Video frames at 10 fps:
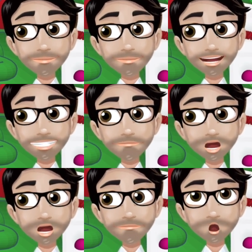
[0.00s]
make it
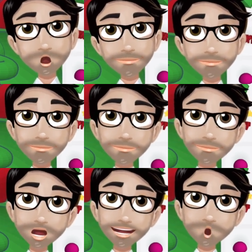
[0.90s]
longer,
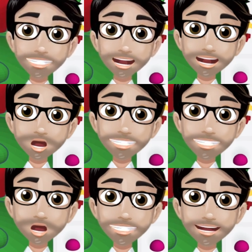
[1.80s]
but you don't want it
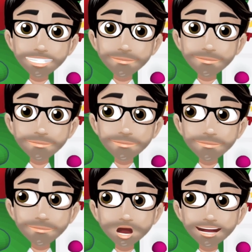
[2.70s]
touching
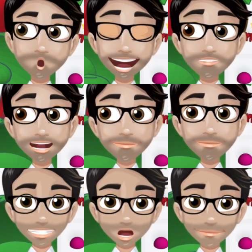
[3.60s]
any of that
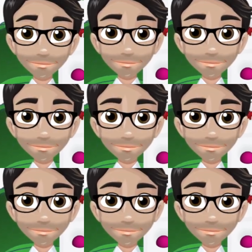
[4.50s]
loop thing.